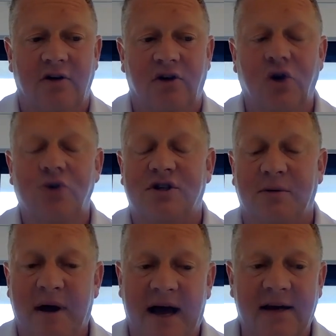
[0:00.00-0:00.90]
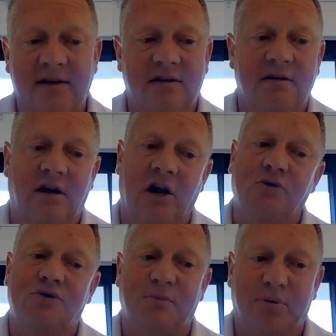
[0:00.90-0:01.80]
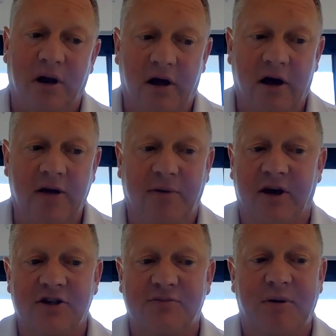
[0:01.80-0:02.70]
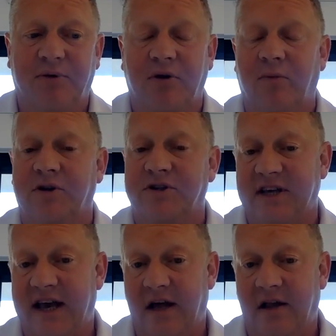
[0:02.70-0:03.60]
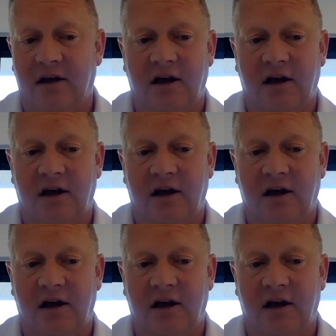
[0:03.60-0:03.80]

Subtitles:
huge demand, low supply because people don't want to sell.